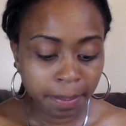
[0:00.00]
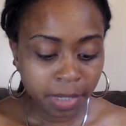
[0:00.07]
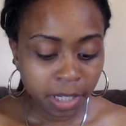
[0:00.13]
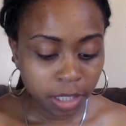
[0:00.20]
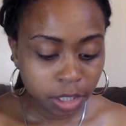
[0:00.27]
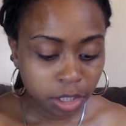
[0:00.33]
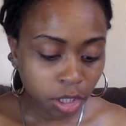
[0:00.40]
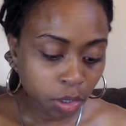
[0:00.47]

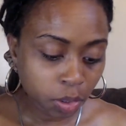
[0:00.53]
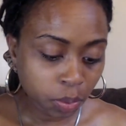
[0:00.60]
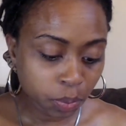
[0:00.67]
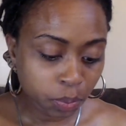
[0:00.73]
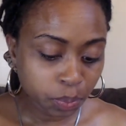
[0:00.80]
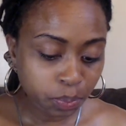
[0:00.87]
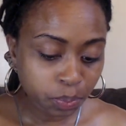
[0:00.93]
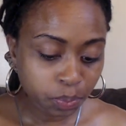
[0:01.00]
So
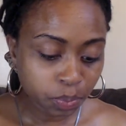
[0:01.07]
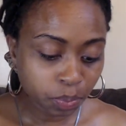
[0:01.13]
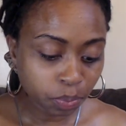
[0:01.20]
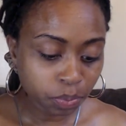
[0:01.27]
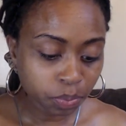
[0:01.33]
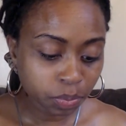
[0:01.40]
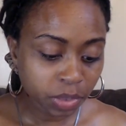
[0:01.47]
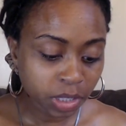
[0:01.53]

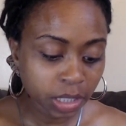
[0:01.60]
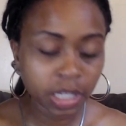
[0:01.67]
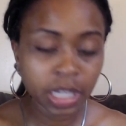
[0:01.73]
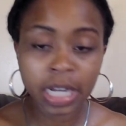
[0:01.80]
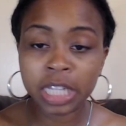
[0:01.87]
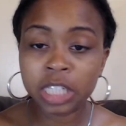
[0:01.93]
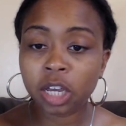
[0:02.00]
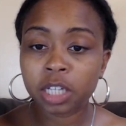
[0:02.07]

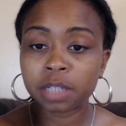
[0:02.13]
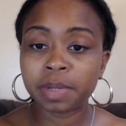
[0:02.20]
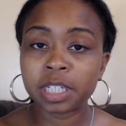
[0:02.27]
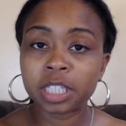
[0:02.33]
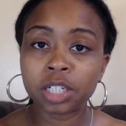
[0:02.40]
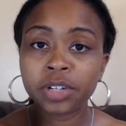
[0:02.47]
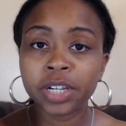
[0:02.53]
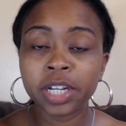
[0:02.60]
then he talks about
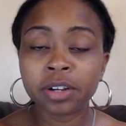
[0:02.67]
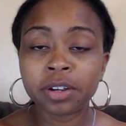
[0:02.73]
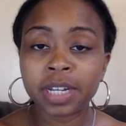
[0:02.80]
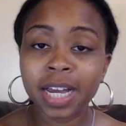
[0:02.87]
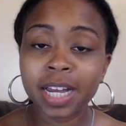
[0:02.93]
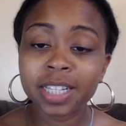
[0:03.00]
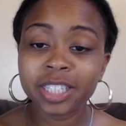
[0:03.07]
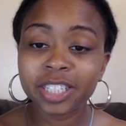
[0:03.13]
secretor and
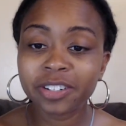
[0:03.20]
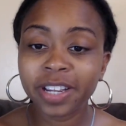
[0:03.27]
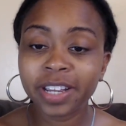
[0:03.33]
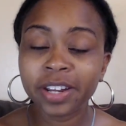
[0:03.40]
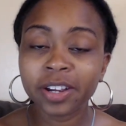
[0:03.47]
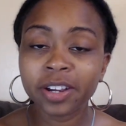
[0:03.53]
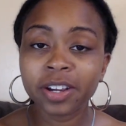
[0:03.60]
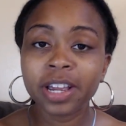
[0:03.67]

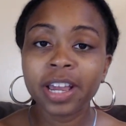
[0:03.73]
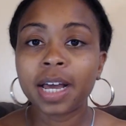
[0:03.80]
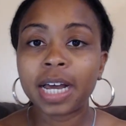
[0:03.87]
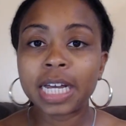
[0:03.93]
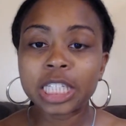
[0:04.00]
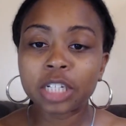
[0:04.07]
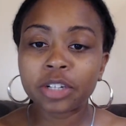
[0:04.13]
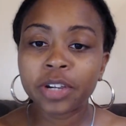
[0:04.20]
non-secretor.
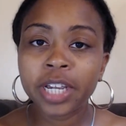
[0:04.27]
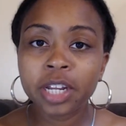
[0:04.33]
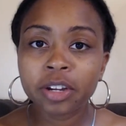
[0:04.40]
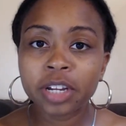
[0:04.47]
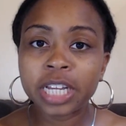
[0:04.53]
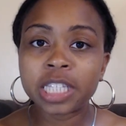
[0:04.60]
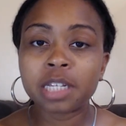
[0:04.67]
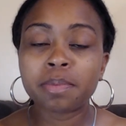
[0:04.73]
A secretor
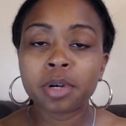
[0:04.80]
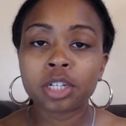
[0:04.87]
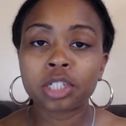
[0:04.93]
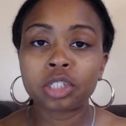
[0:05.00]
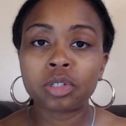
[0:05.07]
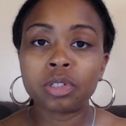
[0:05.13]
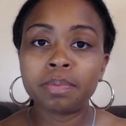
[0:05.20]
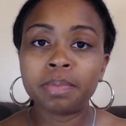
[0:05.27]
is a
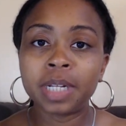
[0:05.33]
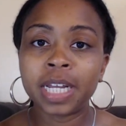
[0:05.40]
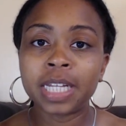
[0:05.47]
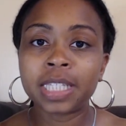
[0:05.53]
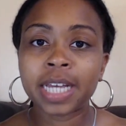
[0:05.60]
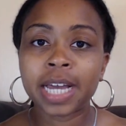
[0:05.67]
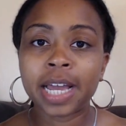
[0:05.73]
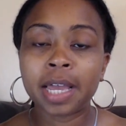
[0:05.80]
person whose blood
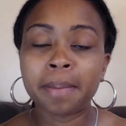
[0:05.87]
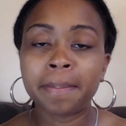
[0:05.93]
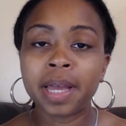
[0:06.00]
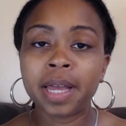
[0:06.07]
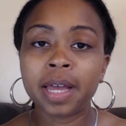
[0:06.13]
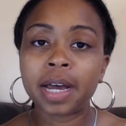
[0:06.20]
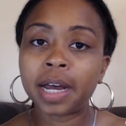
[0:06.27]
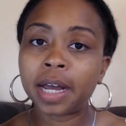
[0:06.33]
type
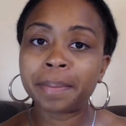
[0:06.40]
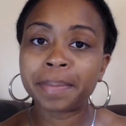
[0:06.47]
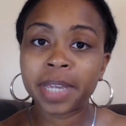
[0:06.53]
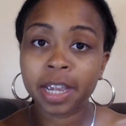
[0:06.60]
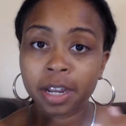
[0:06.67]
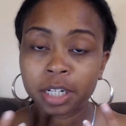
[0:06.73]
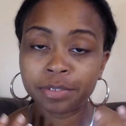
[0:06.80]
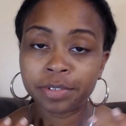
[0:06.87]

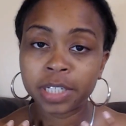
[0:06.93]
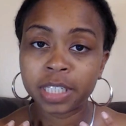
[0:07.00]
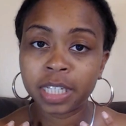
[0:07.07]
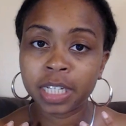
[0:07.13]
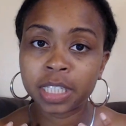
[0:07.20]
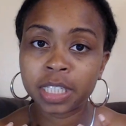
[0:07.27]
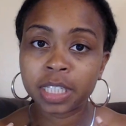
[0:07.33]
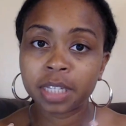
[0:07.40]

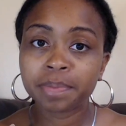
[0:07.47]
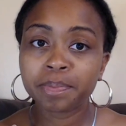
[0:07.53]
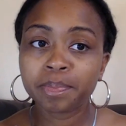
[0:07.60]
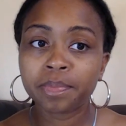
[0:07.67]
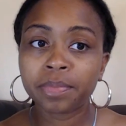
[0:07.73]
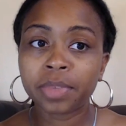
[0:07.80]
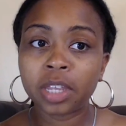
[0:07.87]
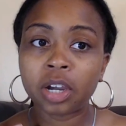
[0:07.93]
characteristics
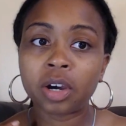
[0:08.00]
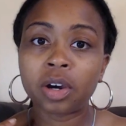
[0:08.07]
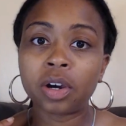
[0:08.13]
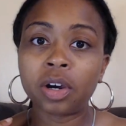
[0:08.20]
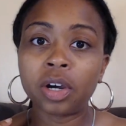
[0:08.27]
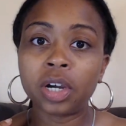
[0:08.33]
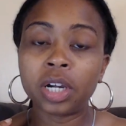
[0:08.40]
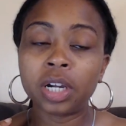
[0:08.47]

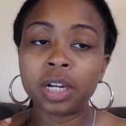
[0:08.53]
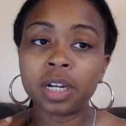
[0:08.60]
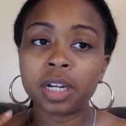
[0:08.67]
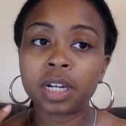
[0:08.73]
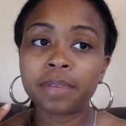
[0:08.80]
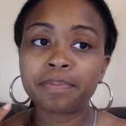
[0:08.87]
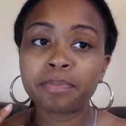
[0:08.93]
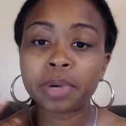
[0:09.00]
are
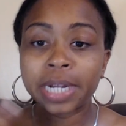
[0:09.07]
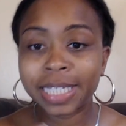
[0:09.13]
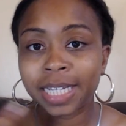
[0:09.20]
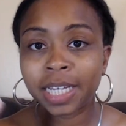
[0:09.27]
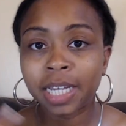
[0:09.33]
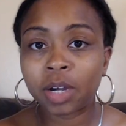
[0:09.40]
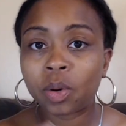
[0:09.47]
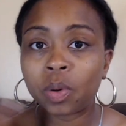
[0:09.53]

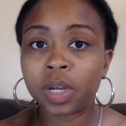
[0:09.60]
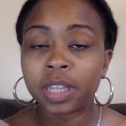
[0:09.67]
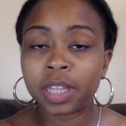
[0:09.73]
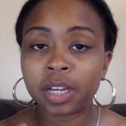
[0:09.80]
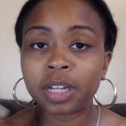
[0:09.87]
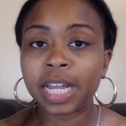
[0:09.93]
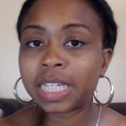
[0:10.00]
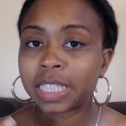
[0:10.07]
present on
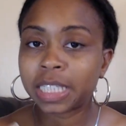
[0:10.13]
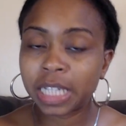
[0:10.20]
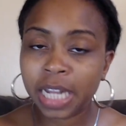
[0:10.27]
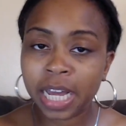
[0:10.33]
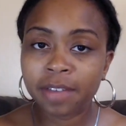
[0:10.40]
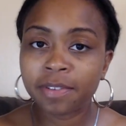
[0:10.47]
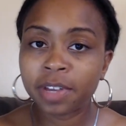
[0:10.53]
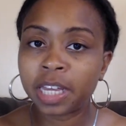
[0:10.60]
their like
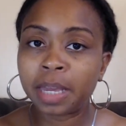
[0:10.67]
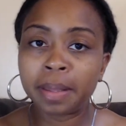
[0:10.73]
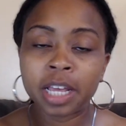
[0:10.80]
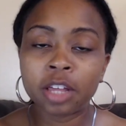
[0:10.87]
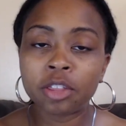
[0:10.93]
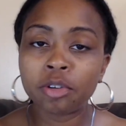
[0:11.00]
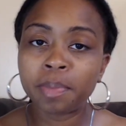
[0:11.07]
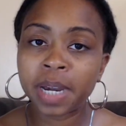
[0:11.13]
saliva and
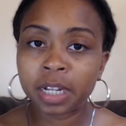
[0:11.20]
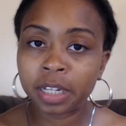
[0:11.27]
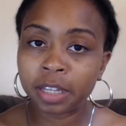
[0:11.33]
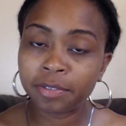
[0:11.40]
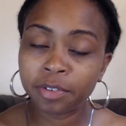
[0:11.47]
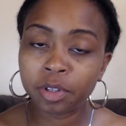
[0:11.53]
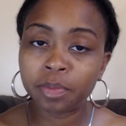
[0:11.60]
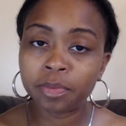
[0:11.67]
other bodily
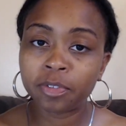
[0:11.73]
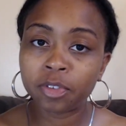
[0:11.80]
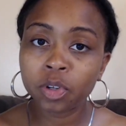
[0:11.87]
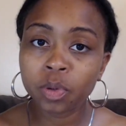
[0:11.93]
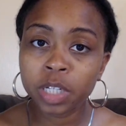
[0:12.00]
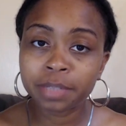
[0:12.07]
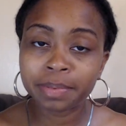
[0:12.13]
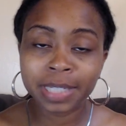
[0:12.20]

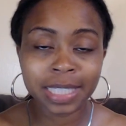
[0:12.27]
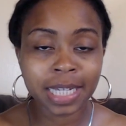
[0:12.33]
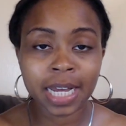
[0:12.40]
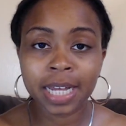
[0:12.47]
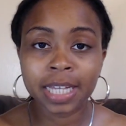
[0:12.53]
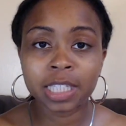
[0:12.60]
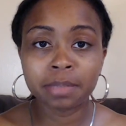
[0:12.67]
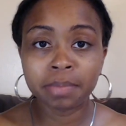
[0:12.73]
fluids
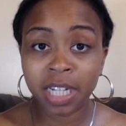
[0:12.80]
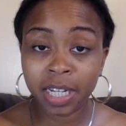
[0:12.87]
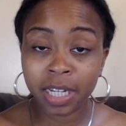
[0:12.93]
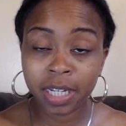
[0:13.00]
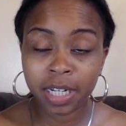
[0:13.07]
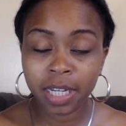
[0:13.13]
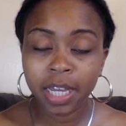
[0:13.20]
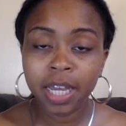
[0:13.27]
besides
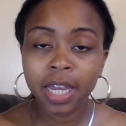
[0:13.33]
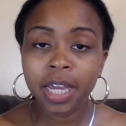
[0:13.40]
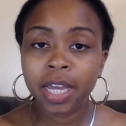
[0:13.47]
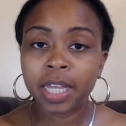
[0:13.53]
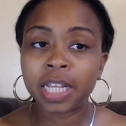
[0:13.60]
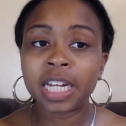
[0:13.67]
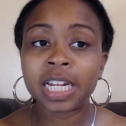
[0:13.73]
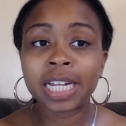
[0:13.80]
blood.
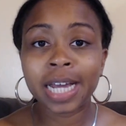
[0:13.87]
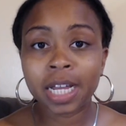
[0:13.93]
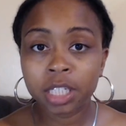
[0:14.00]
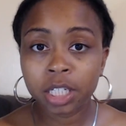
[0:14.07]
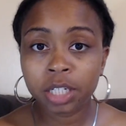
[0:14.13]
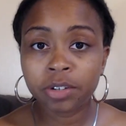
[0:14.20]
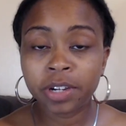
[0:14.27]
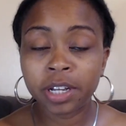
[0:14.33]
And then the
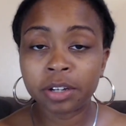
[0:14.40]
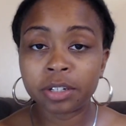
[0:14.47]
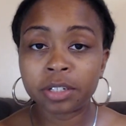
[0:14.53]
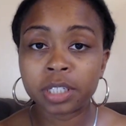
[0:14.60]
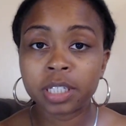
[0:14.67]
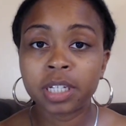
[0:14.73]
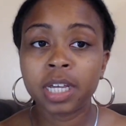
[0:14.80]
non-secretors